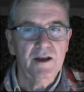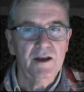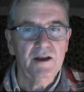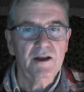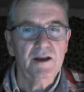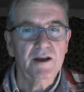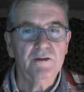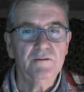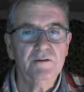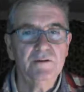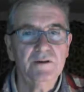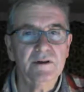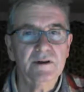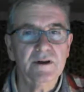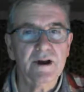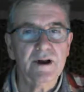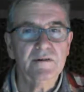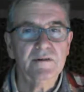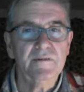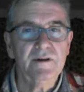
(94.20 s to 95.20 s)
Note that
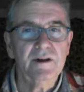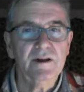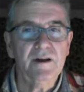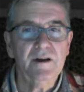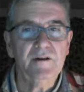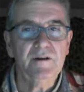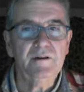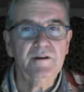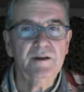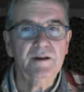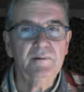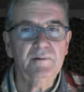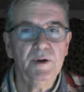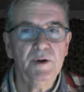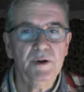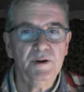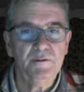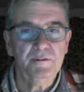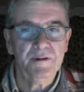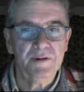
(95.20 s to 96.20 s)
I've included
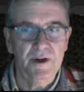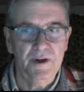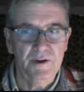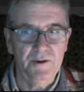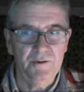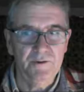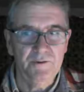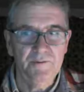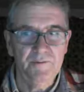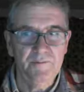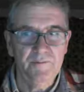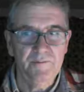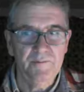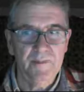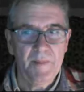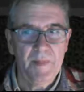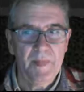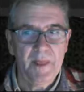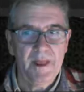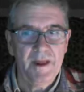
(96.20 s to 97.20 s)
Pluto
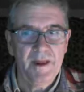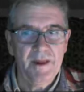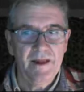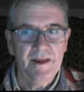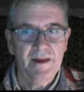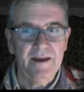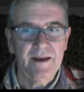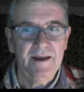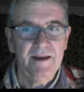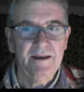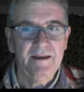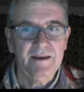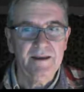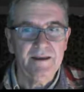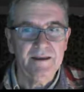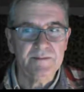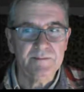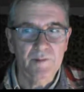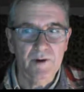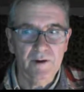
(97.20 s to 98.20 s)
in
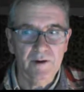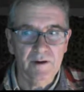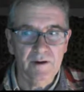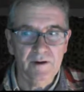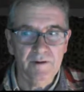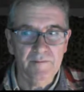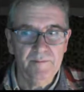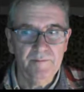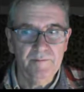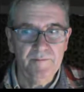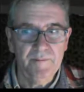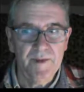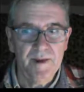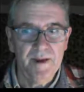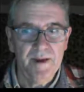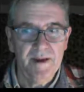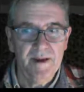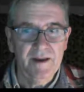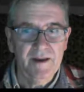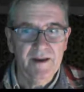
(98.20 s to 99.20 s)
this model
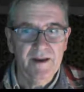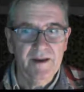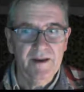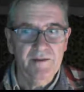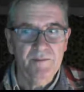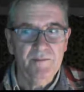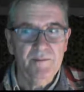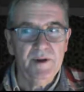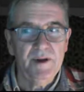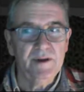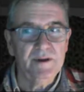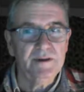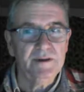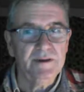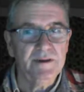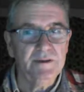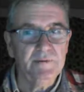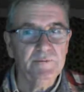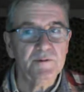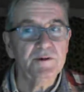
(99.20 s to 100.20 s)

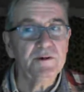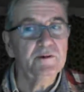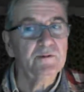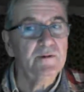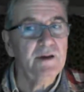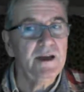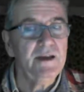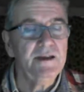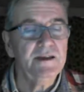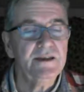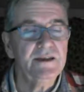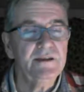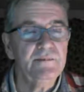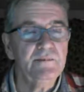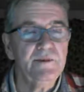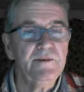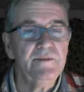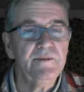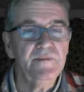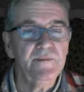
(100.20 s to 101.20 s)
because it was created
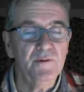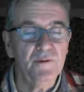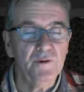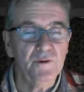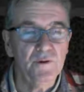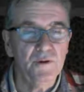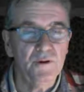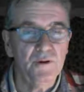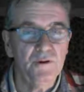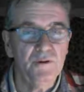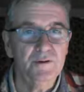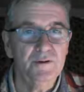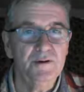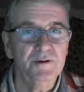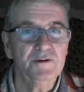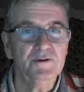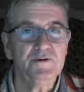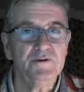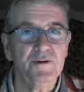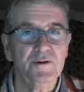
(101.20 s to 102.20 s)
before
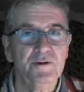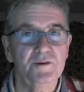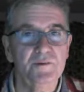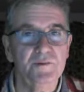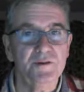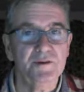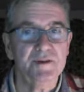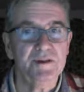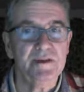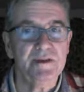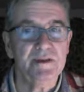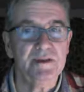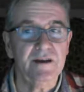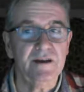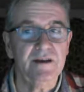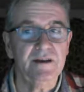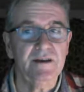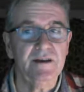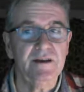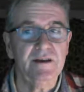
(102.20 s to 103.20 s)
astronomers
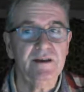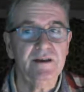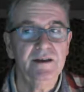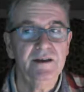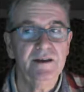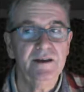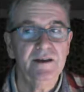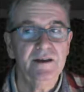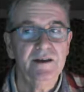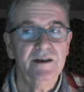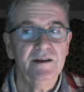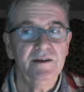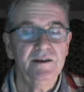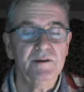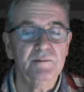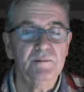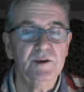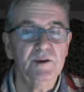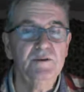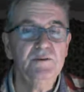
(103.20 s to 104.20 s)
decided
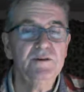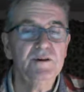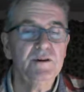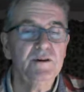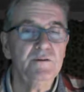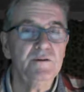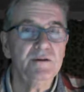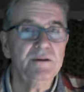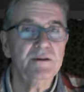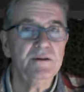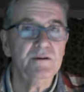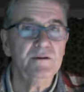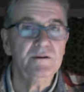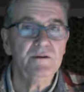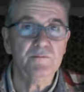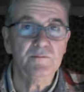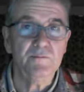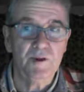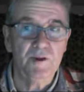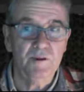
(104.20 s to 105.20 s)
that Pluto is not
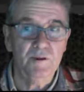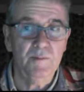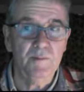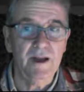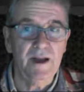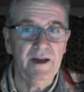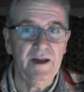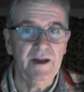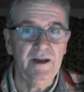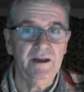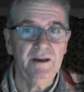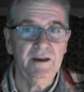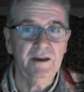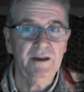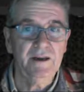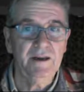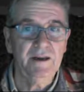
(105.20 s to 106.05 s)
a real planet